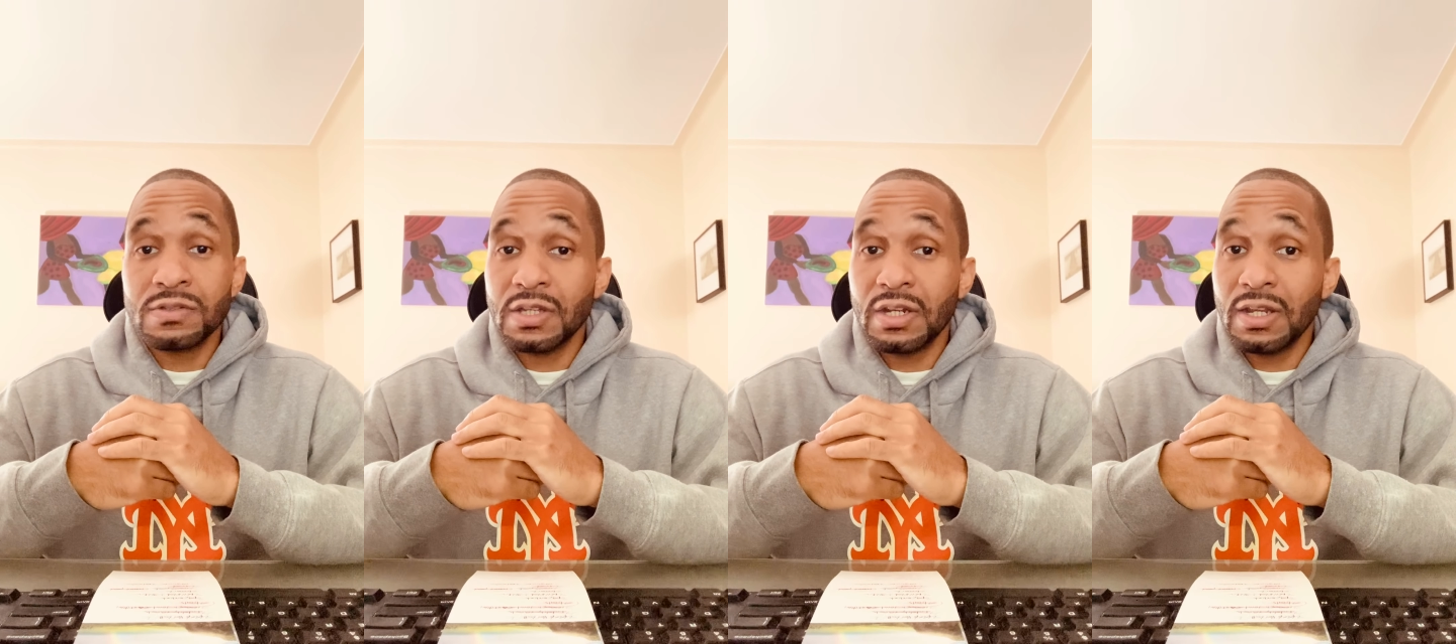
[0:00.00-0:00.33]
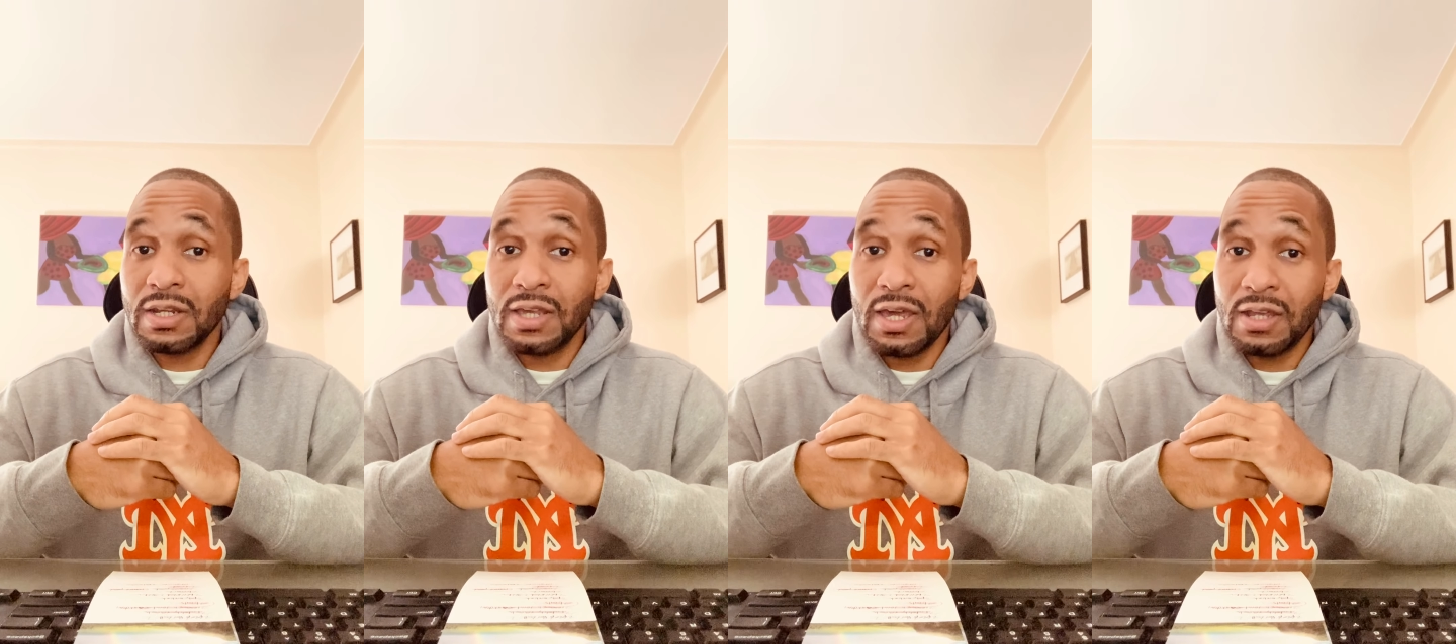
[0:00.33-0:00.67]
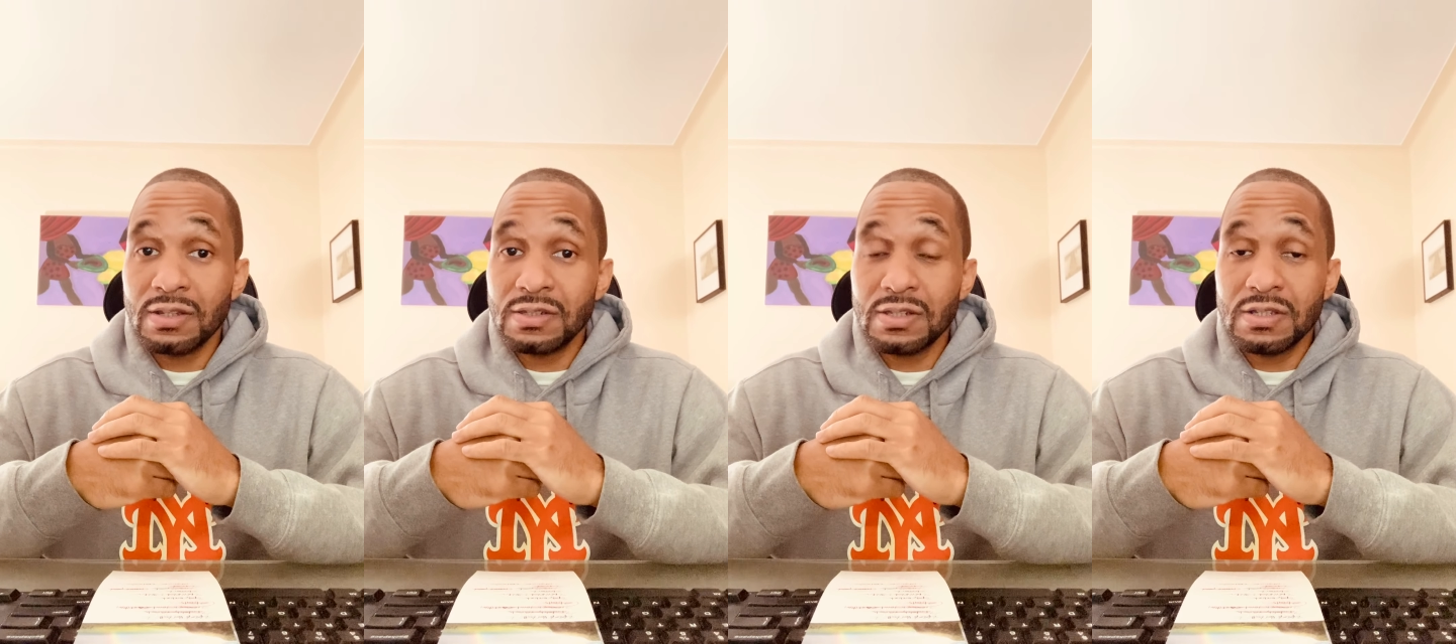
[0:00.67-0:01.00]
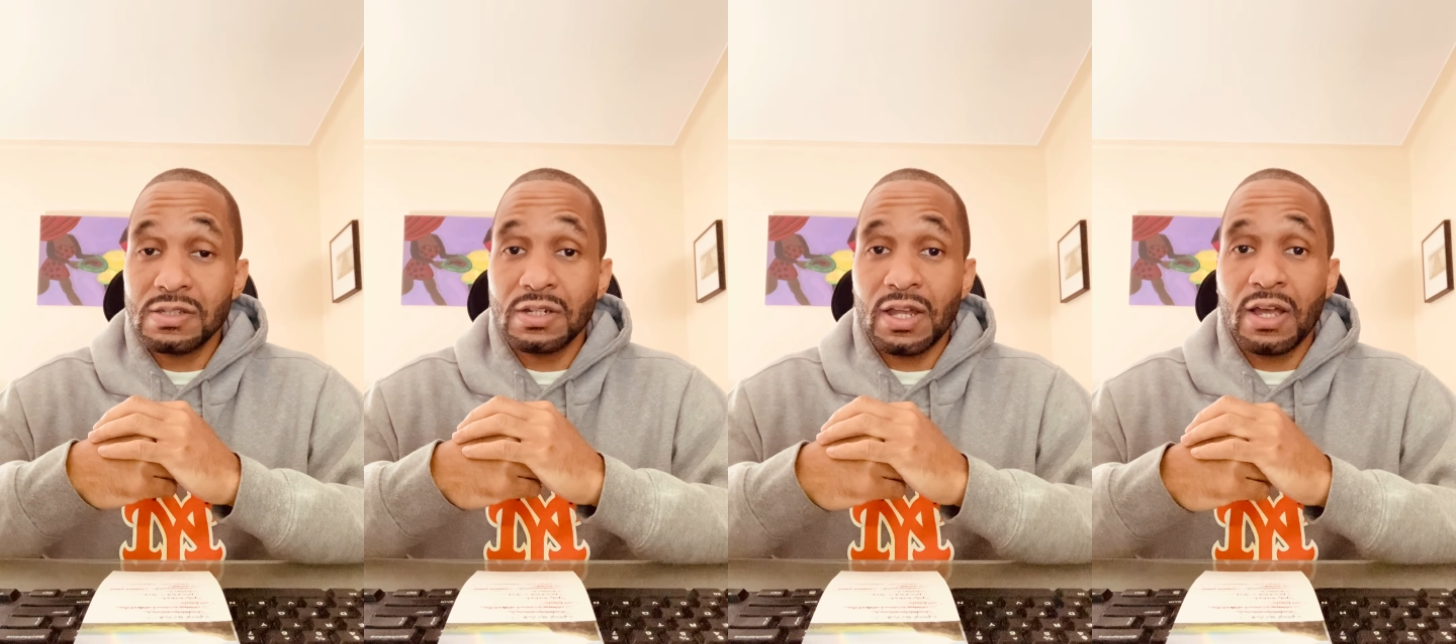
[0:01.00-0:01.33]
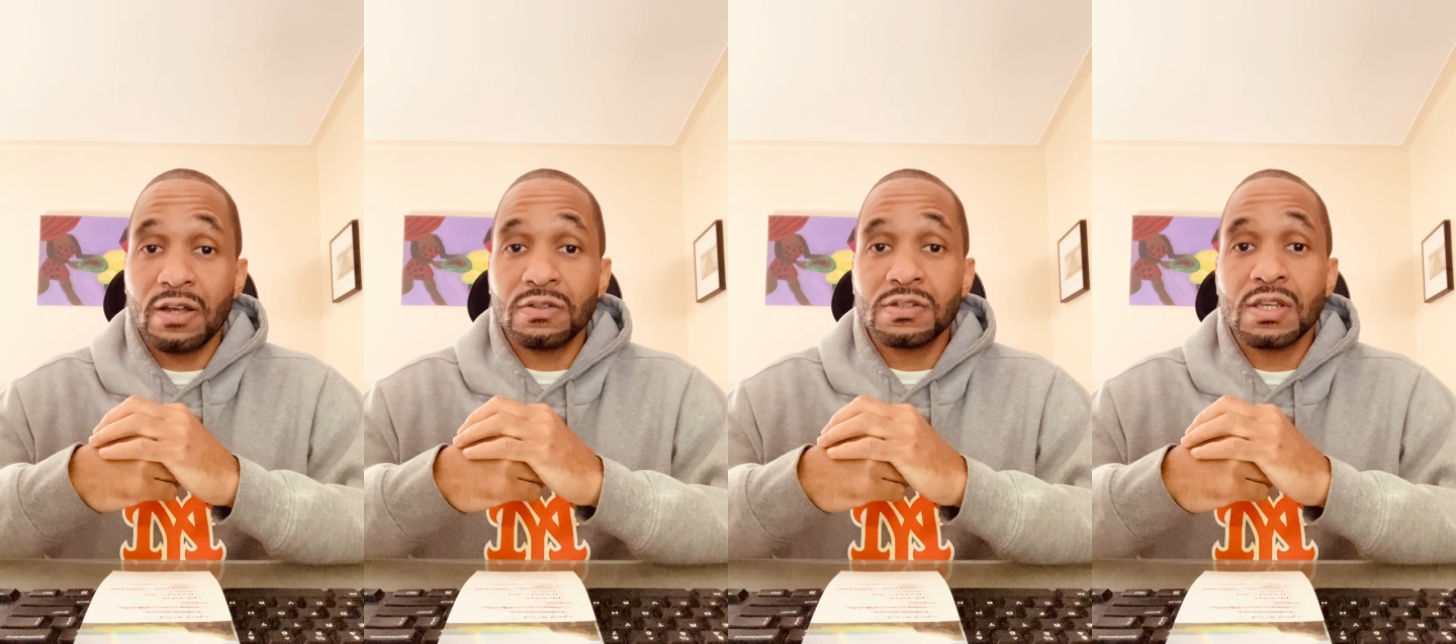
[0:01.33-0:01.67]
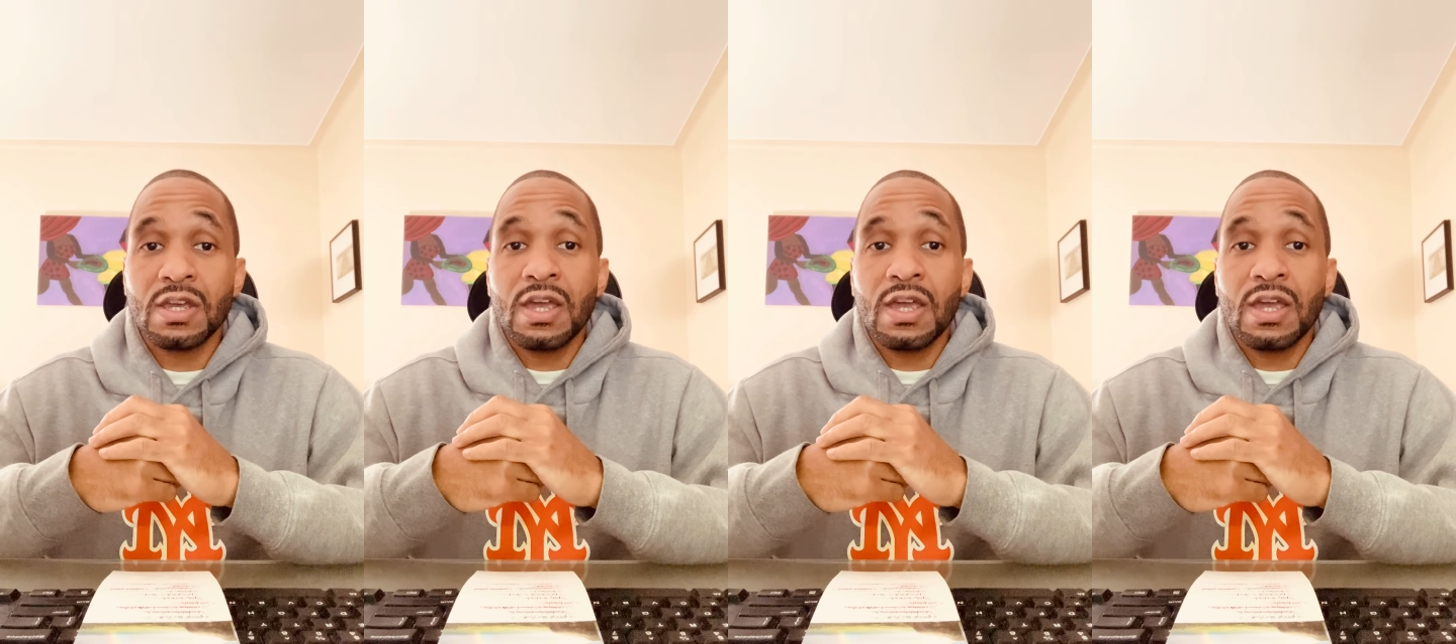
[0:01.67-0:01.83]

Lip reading: They didn't gain seats in the House.